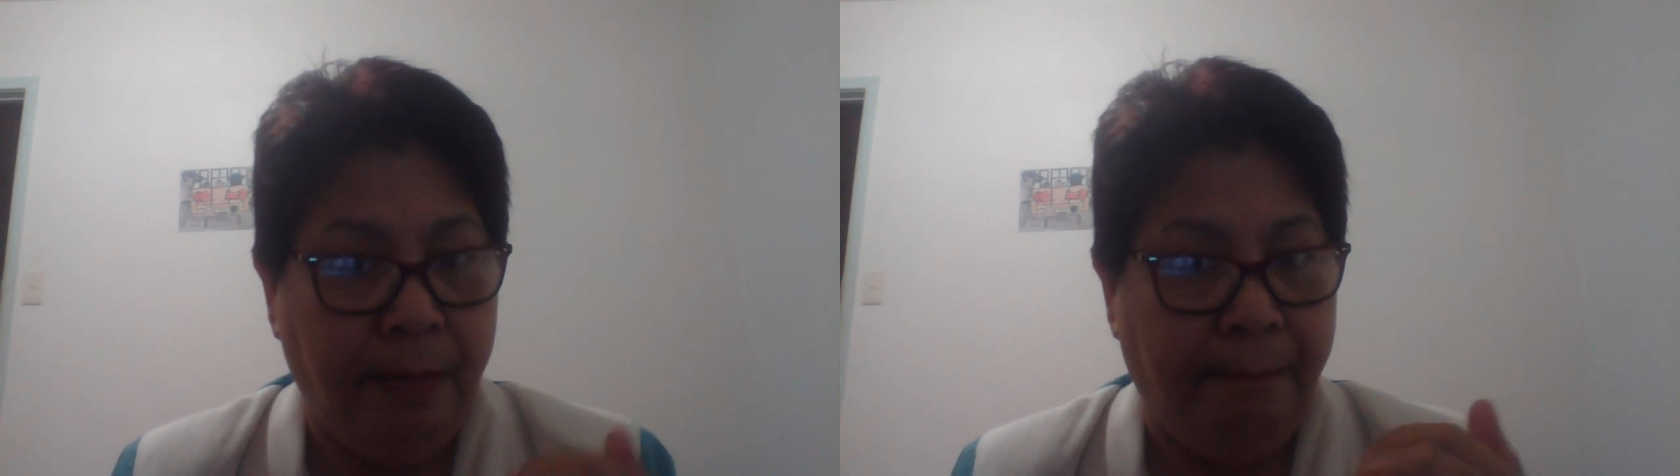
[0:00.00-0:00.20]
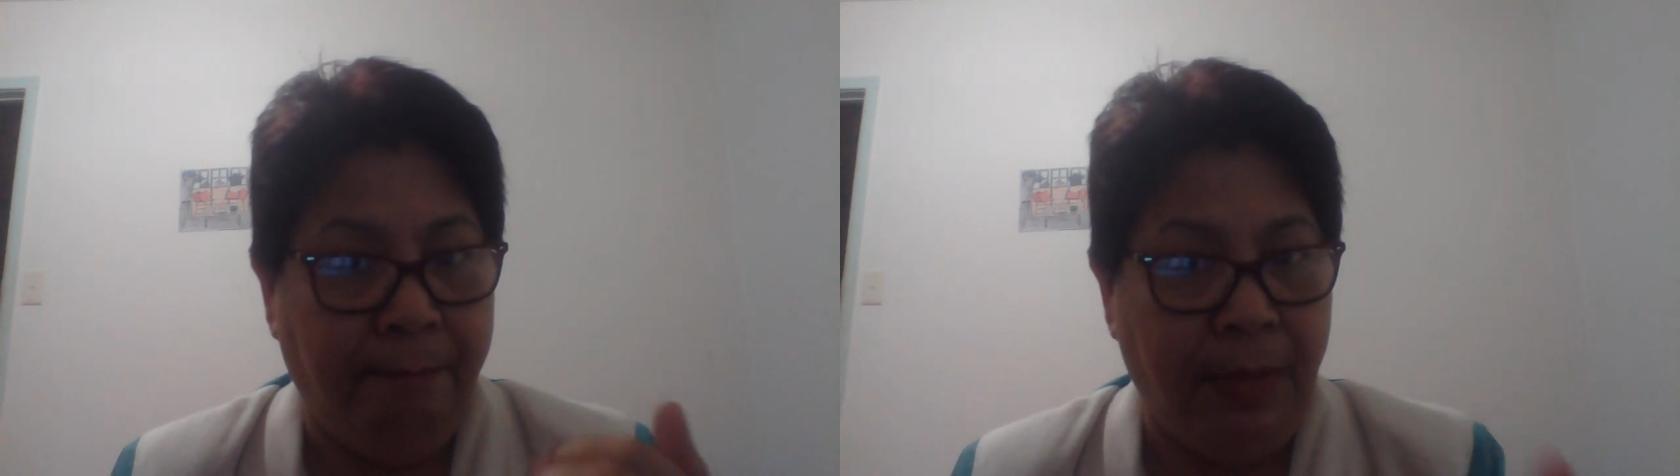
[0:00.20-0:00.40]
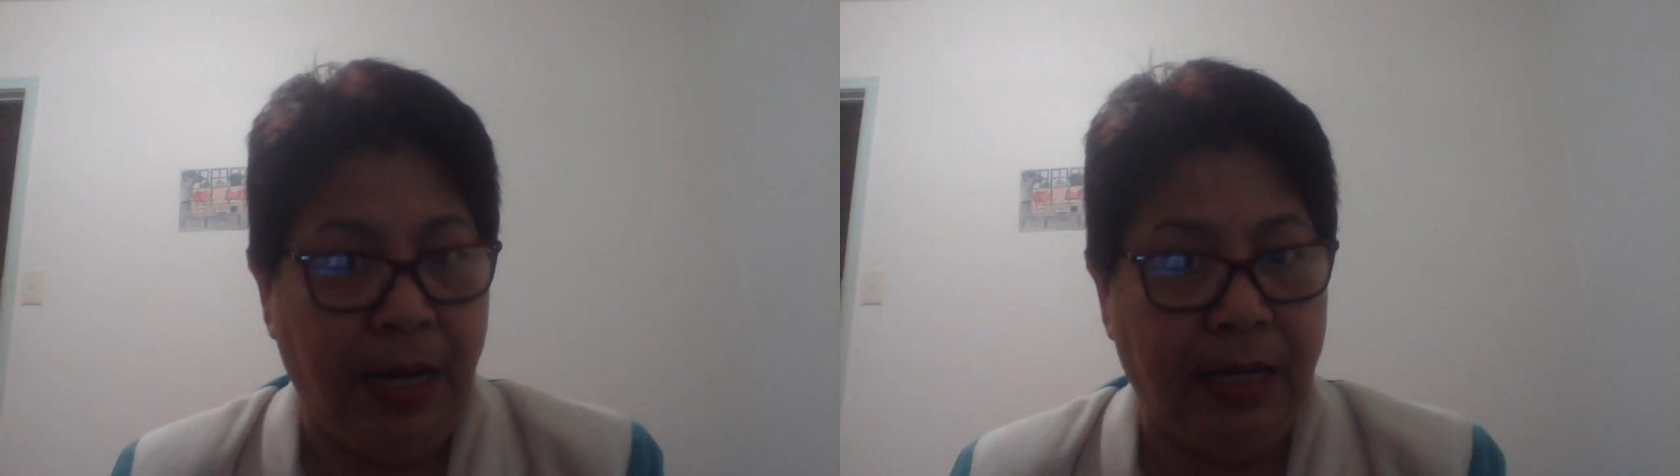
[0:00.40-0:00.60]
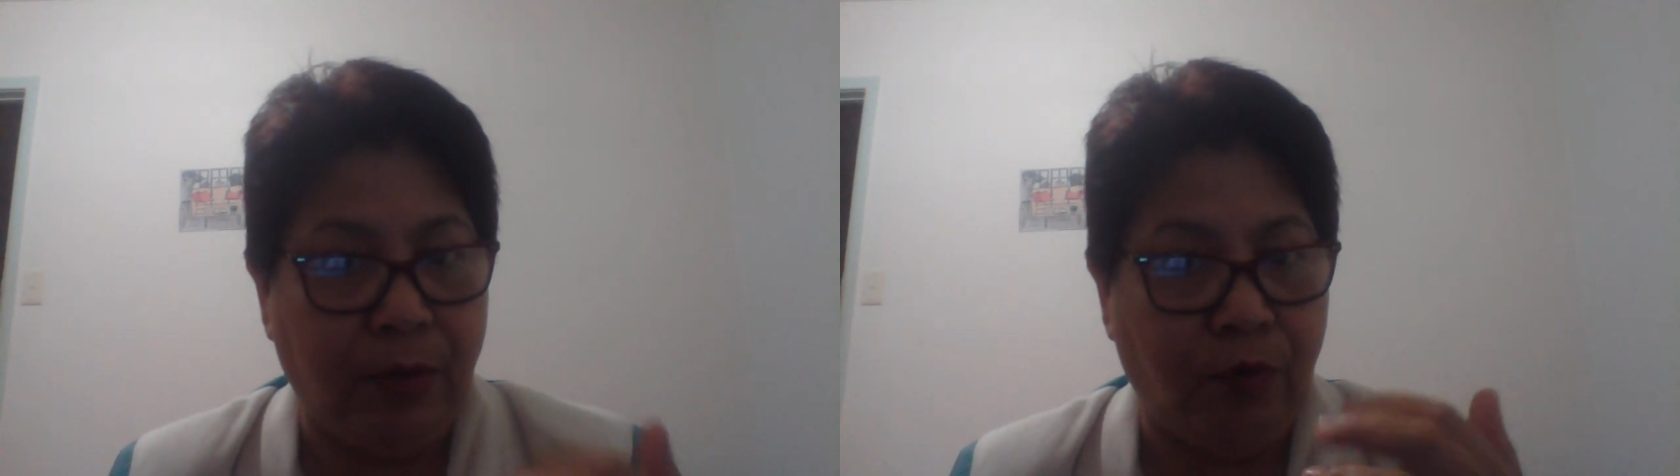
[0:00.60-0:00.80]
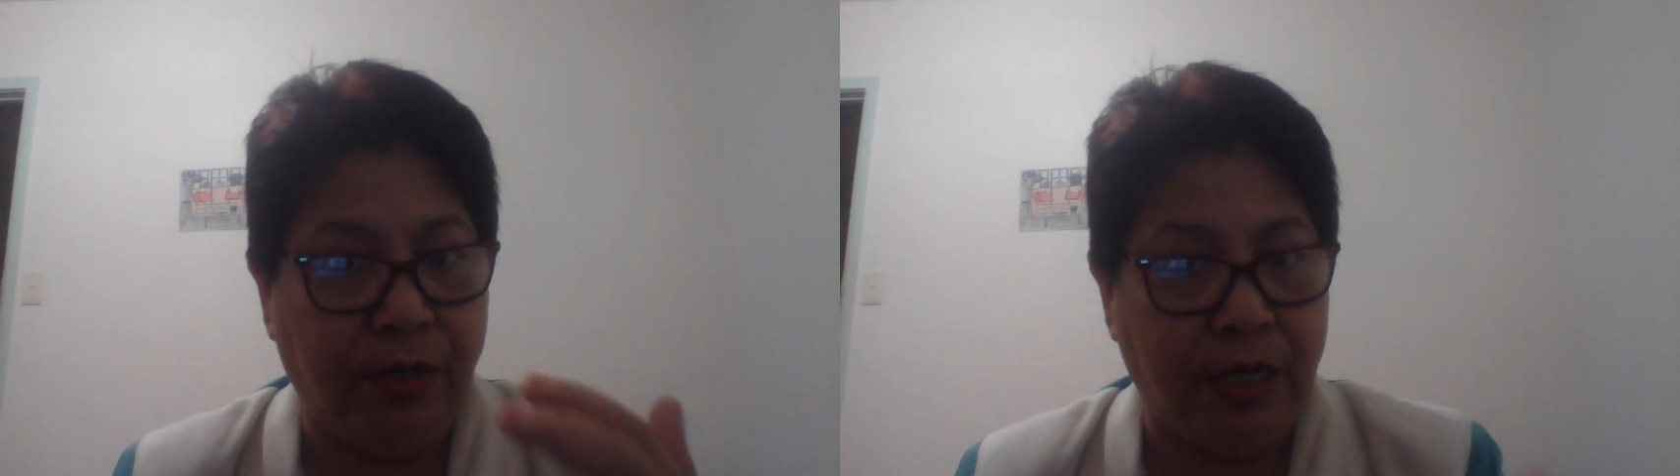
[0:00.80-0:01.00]
Mali,
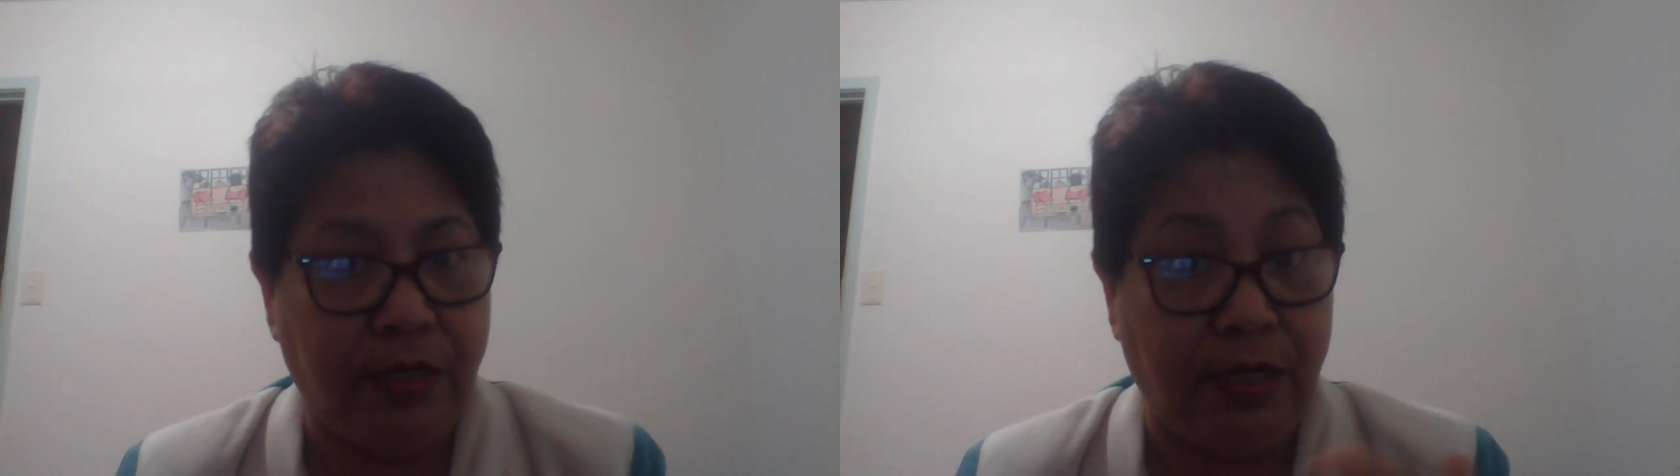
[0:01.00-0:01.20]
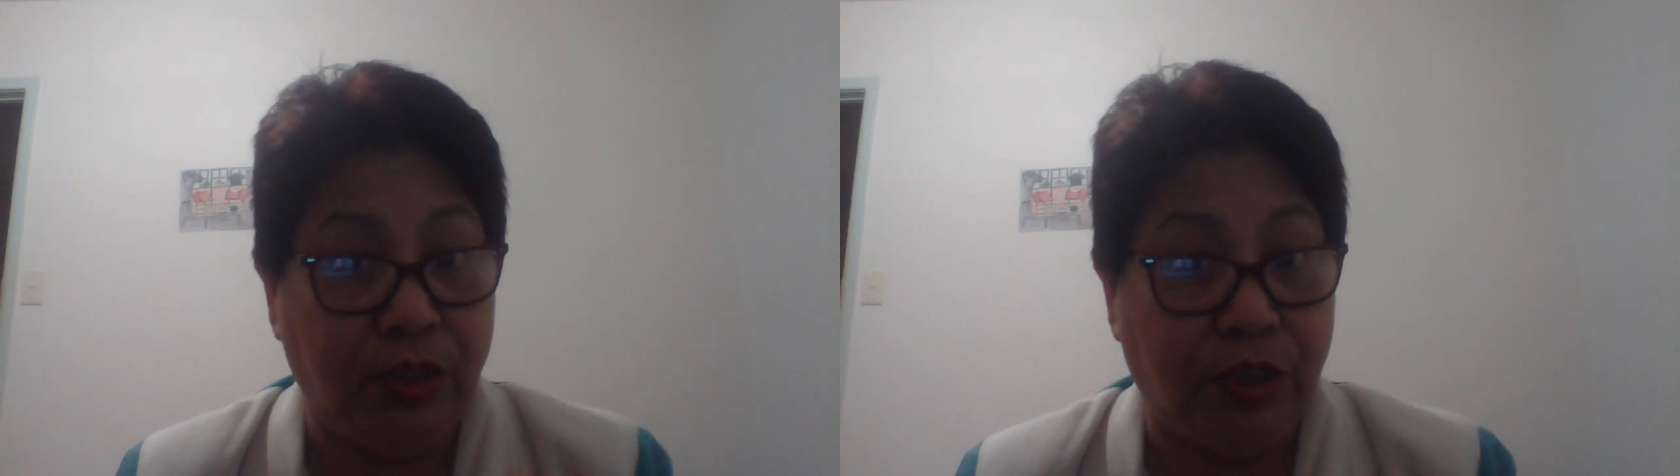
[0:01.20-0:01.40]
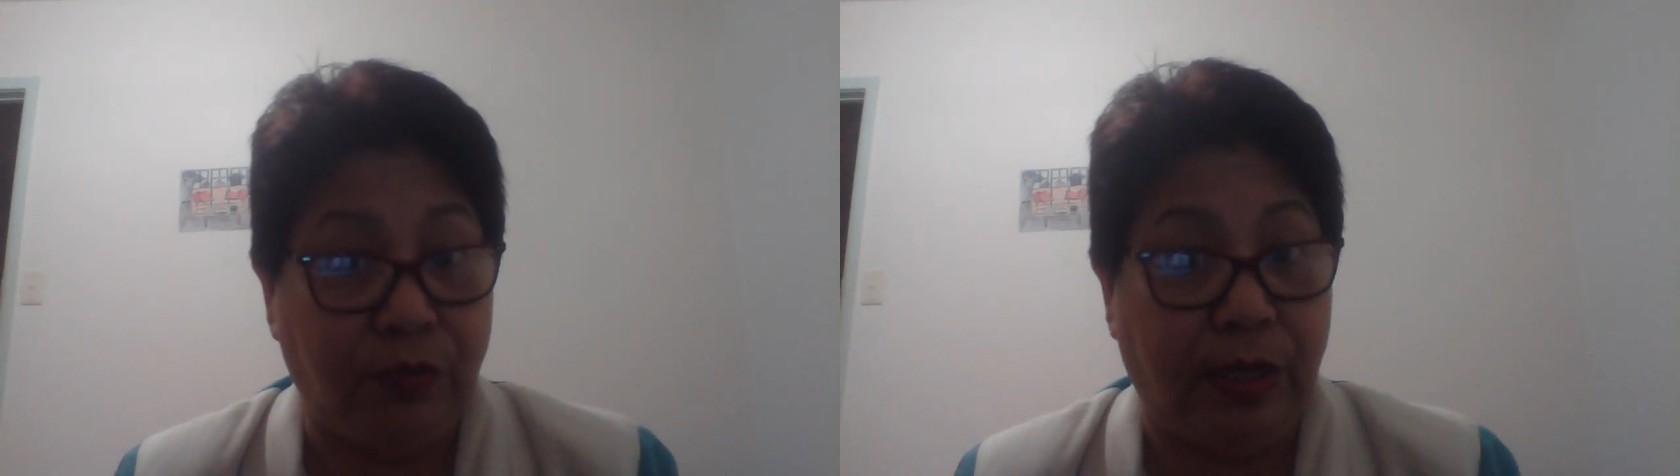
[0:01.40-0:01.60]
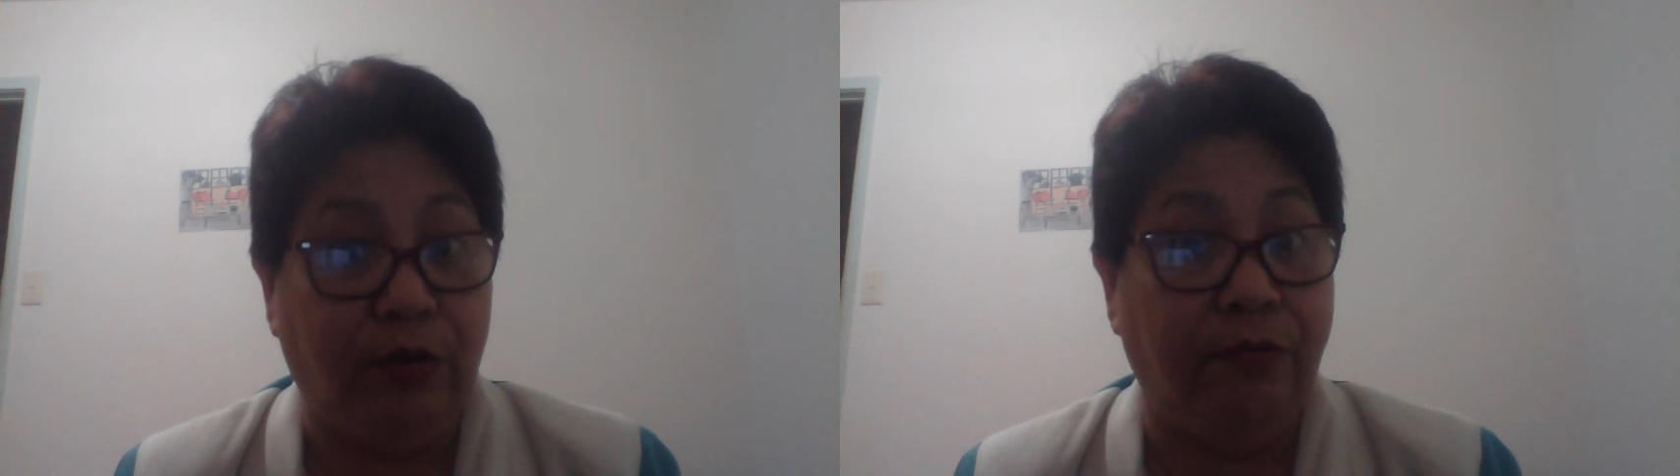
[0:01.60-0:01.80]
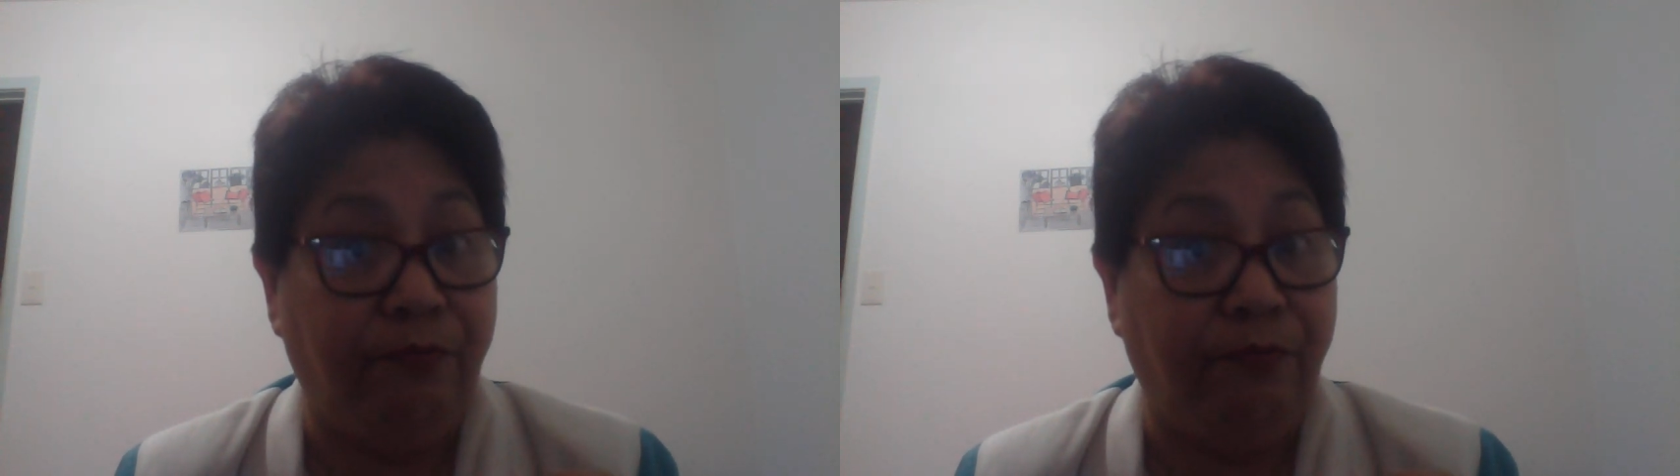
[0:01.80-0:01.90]
Conakry, and Sierra Leone,